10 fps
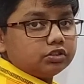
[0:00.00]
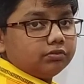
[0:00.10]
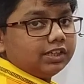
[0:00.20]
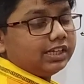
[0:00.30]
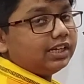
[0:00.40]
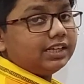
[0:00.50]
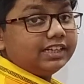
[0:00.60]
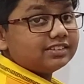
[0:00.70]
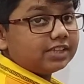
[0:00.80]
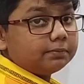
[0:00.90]
over here.
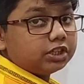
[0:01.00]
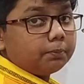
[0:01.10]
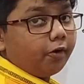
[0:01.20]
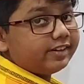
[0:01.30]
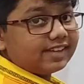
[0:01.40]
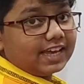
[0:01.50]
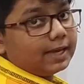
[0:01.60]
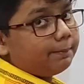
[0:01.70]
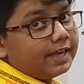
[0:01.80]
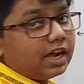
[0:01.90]
Intersection points
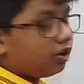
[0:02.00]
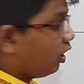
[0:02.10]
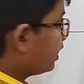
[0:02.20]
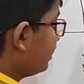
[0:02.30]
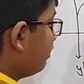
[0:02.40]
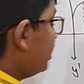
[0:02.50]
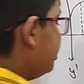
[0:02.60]
A, B are not given.